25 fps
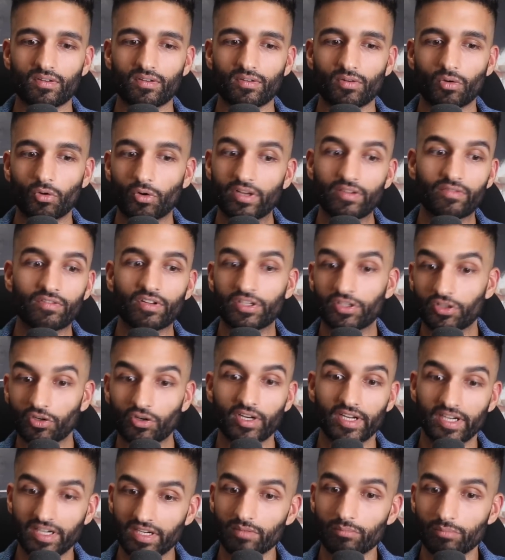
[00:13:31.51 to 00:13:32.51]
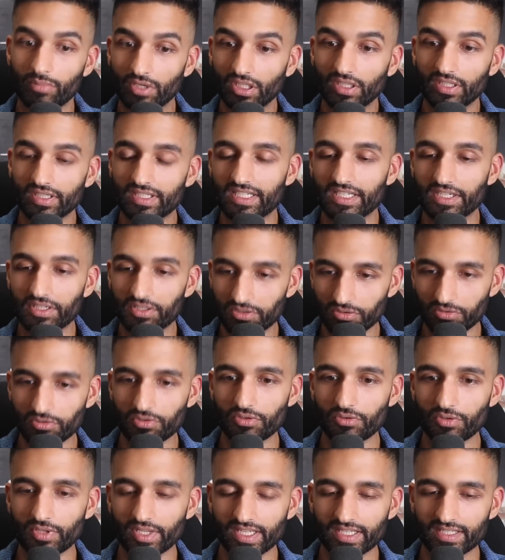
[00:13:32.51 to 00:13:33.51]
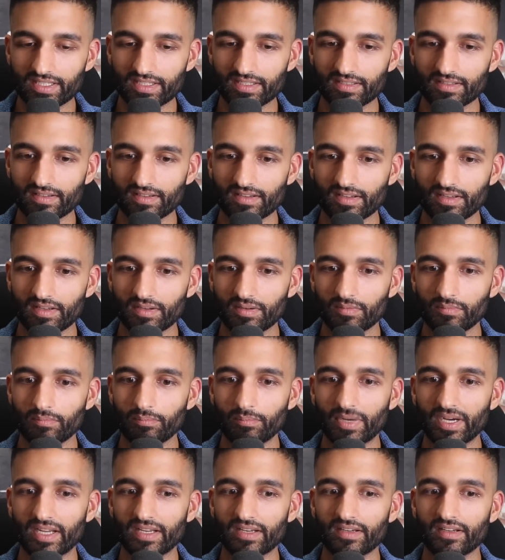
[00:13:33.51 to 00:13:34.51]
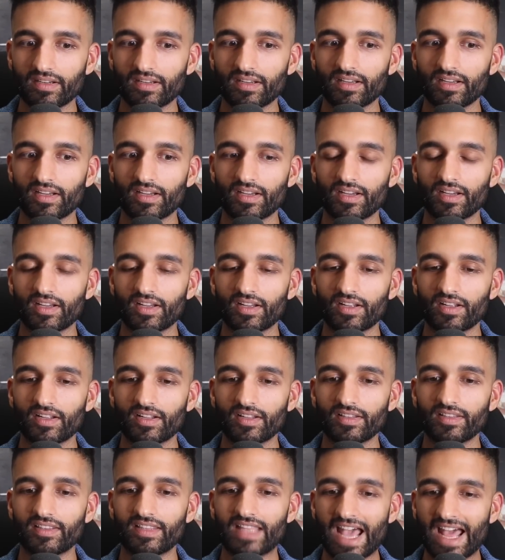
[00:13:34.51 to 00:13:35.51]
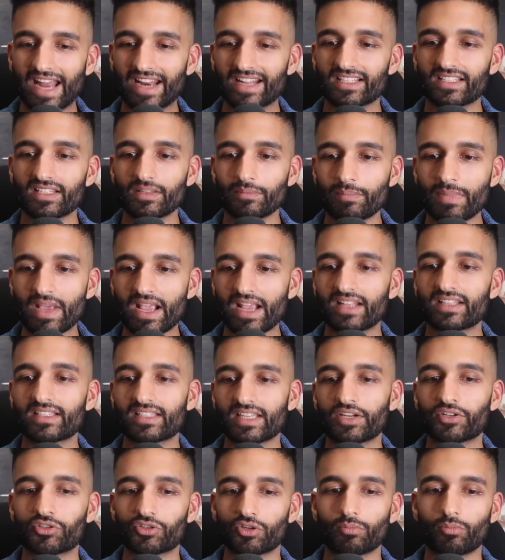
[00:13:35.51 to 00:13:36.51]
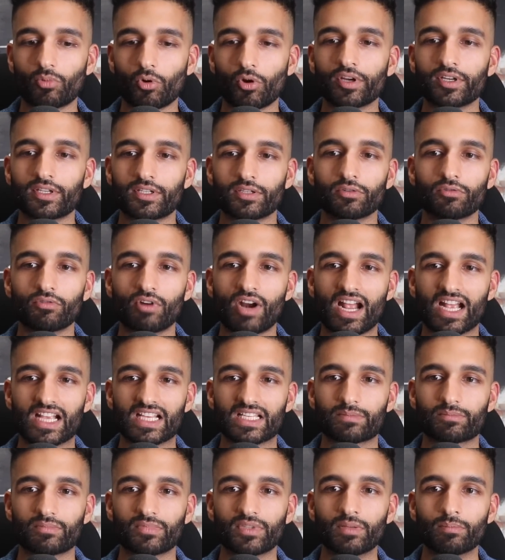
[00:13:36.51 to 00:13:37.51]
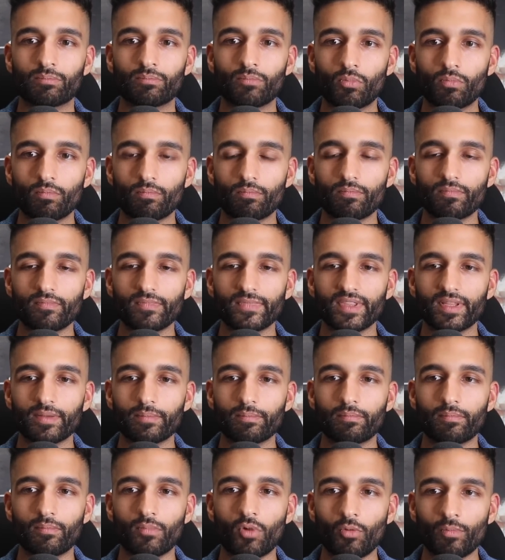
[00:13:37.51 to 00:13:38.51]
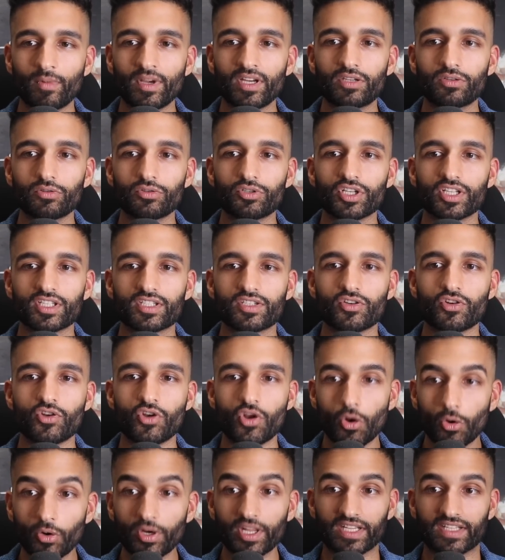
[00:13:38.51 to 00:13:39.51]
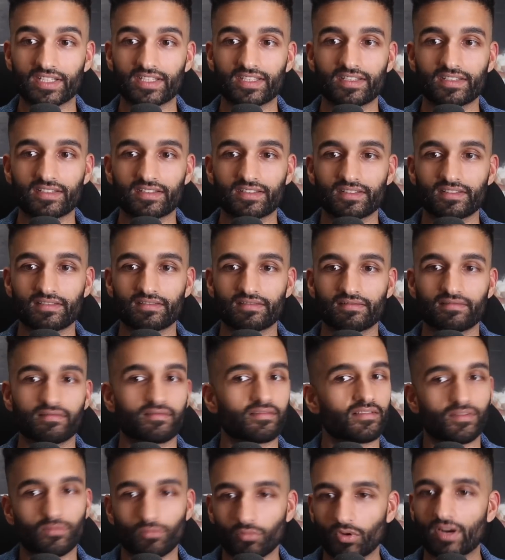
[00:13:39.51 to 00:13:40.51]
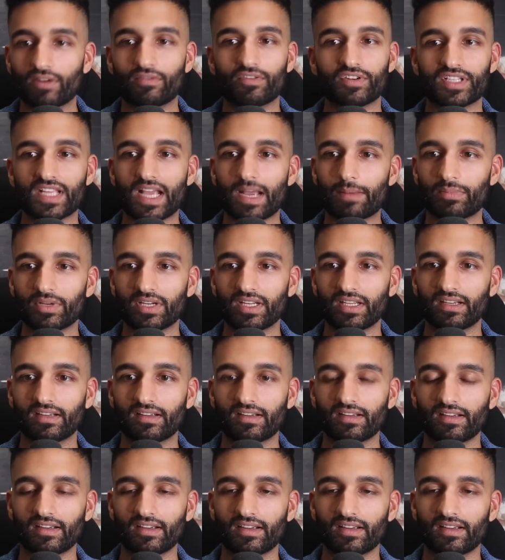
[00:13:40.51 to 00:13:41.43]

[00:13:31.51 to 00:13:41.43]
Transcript: or even your inability to do this, but that is the main central point to grasp. The moment you just notice whatever's happening,